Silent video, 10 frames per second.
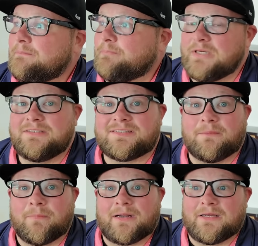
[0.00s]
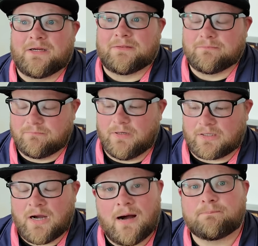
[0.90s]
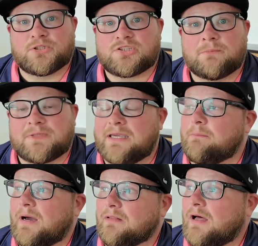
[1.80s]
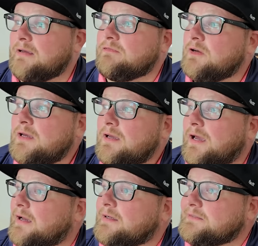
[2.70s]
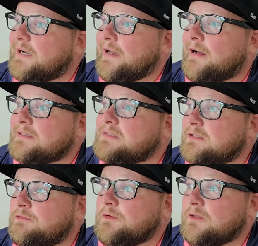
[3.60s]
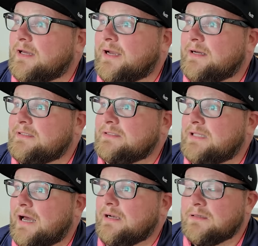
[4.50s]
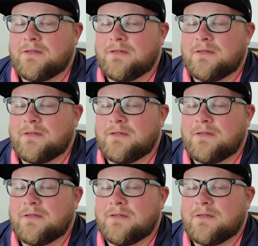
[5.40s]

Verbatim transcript: be somebody and accomplish something in my life. And I honestly feel like I did that.